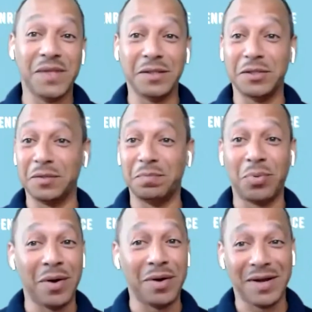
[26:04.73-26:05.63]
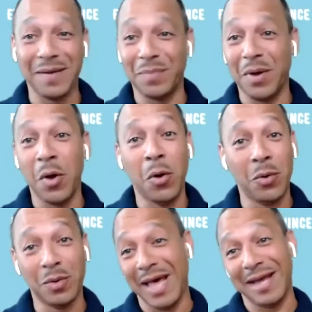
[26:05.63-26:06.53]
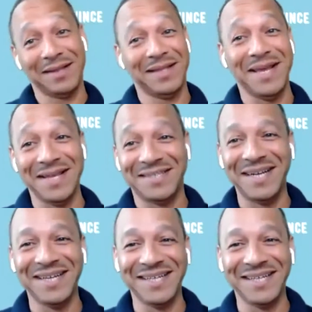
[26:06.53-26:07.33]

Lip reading: just brought up a whole lot of things